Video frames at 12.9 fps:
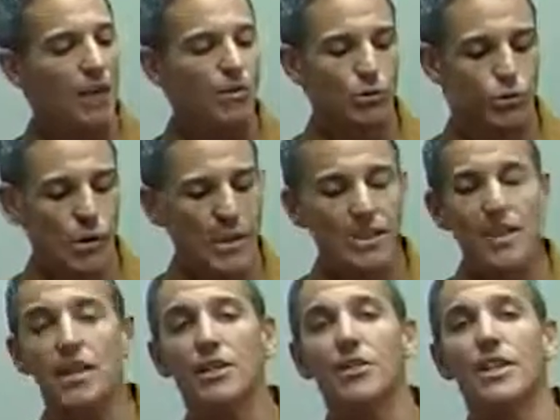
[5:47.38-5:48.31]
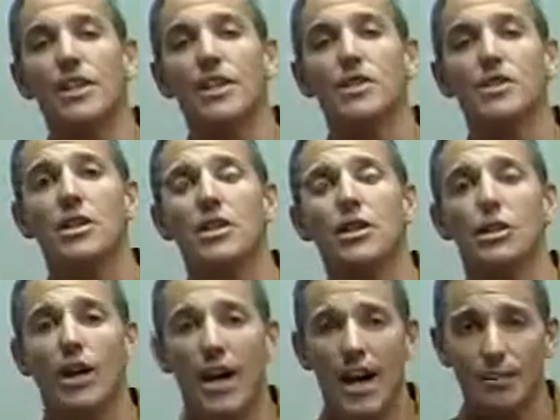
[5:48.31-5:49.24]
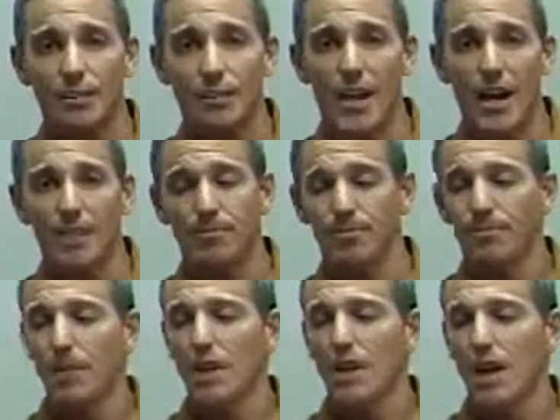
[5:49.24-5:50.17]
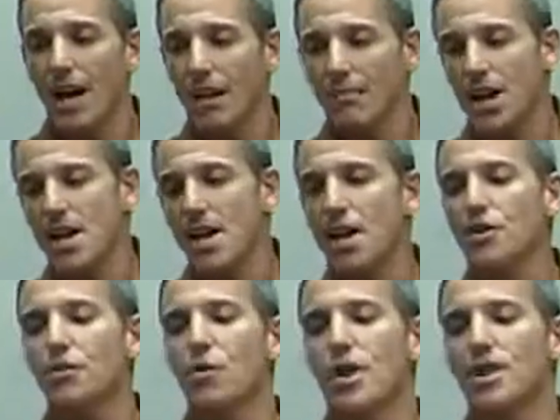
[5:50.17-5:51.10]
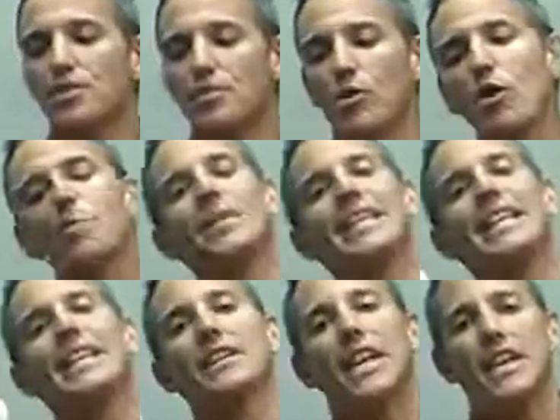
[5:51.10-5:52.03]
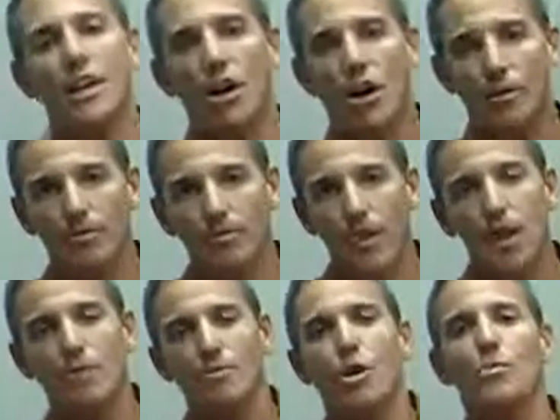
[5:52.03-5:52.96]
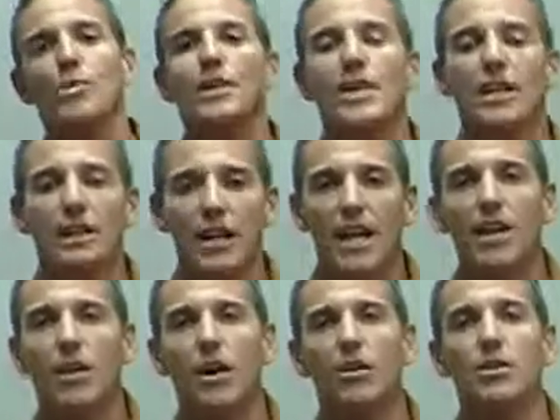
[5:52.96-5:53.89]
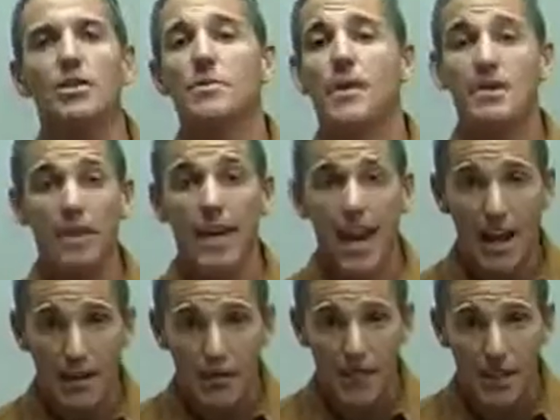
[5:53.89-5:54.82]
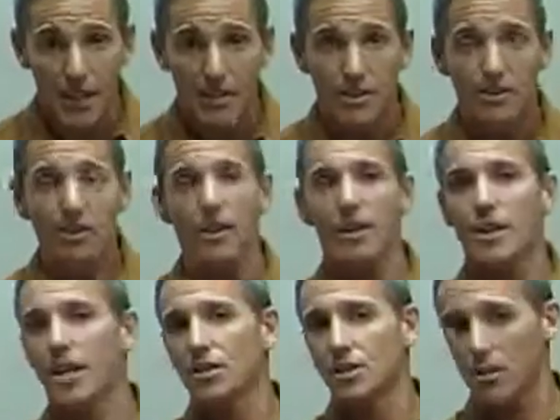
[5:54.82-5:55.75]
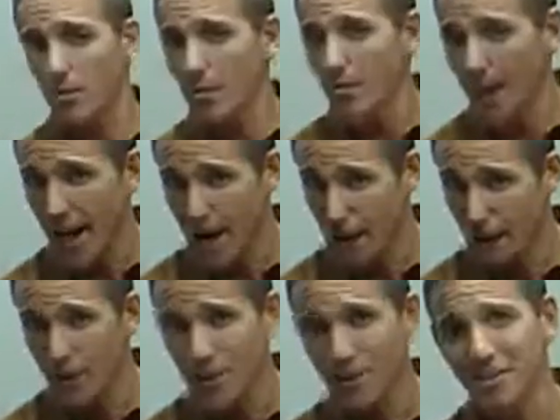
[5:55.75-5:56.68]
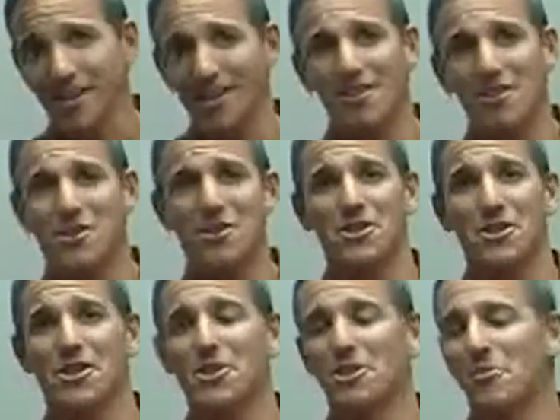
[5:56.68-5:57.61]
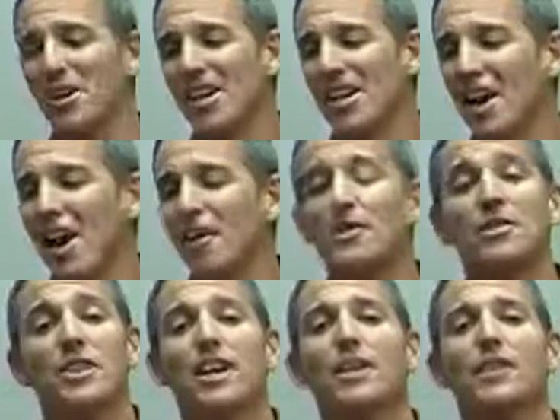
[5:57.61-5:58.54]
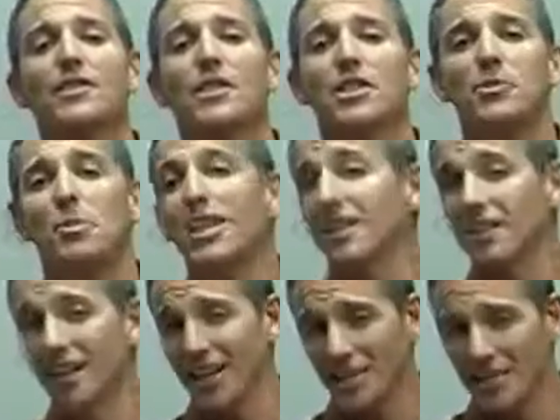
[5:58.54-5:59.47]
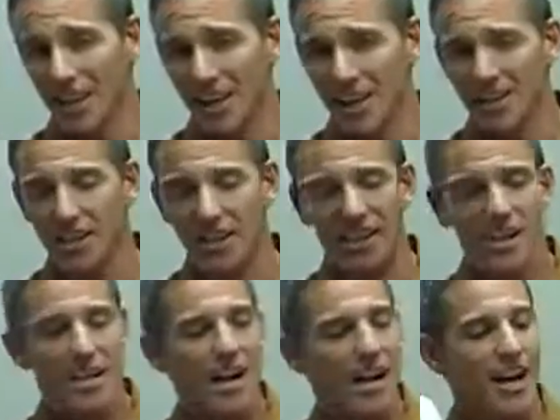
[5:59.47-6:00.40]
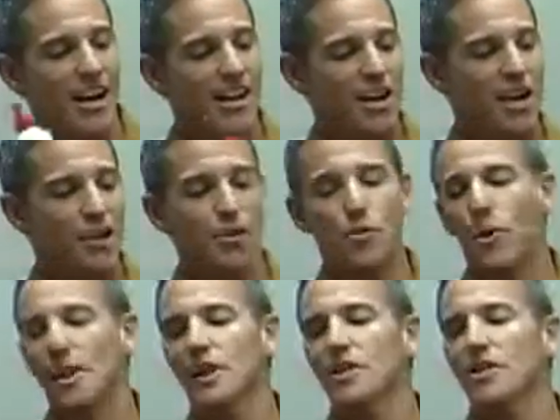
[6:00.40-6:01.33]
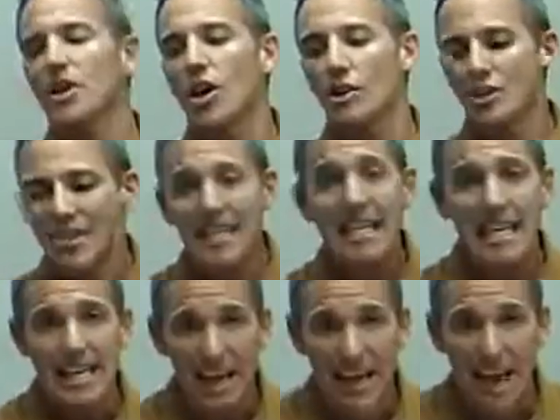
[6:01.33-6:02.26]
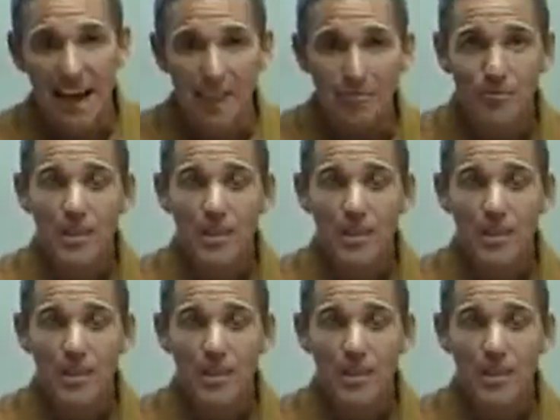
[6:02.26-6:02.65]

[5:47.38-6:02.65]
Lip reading: Read the ingredients. Look out for them. Another one is propylene glycol. Propylene glycol is basically antifreeze. Yes, you're rubbing antifreeze into your system. Obviously, I don't have to explain that that's toxic. And another one is called DEA.